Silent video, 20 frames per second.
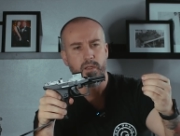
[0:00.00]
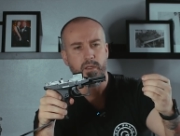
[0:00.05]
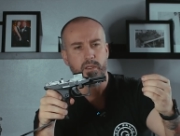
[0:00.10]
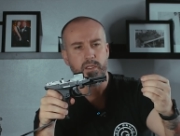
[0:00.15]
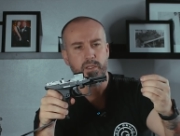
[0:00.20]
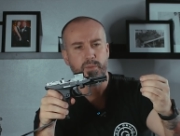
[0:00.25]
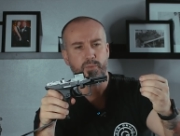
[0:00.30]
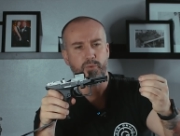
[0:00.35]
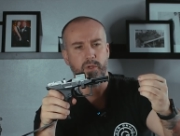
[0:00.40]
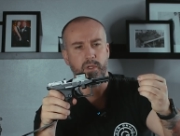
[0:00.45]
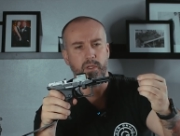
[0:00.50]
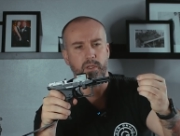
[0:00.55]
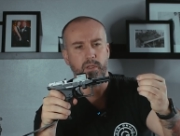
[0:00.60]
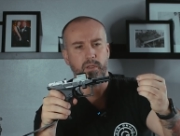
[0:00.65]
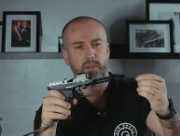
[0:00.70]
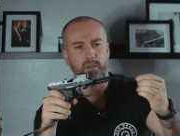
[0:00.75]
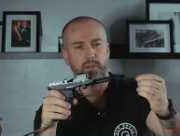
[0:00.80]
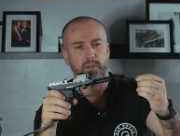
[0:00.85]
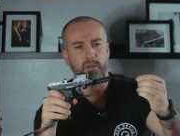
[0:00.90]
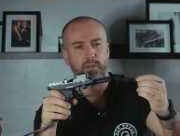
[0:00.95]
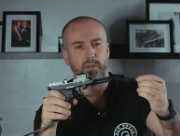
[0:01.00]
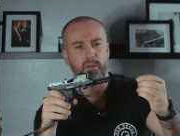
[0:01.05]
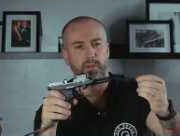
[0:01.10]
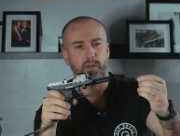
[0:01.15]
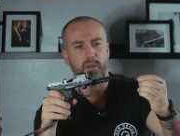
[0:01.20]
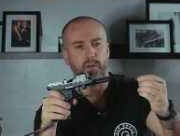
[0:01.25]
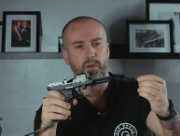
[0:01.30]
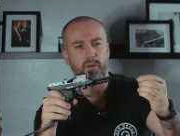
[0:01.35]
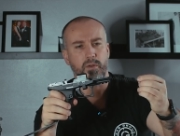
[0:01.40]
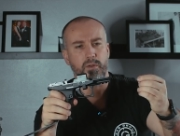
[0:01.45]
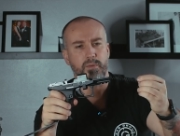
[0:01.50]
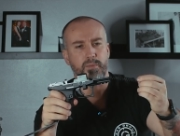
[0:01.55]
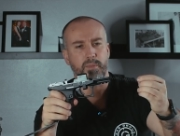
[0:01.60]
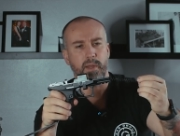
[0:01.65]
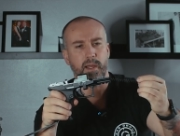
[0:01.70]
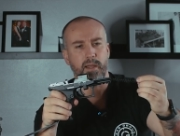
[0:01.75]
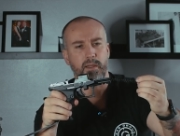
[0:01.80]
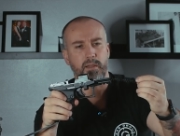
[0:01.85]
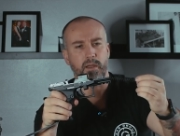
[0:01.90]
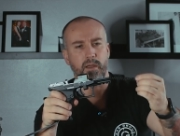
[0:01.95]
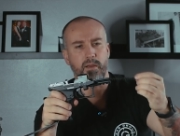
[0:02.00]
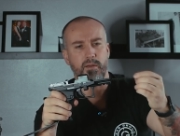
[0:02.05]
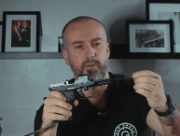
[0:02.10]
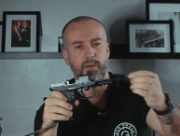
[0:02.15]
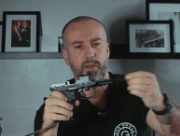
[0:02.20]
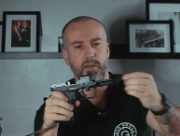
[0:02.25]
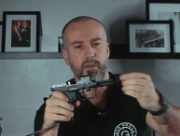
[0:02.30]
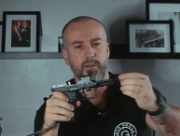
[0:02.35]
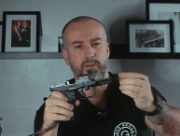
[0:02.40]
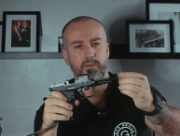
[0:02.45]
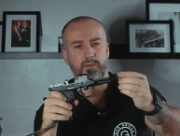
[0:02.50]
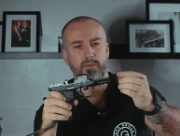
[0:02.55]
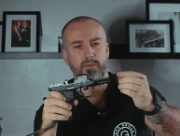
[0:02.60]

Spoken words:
Spring goes back over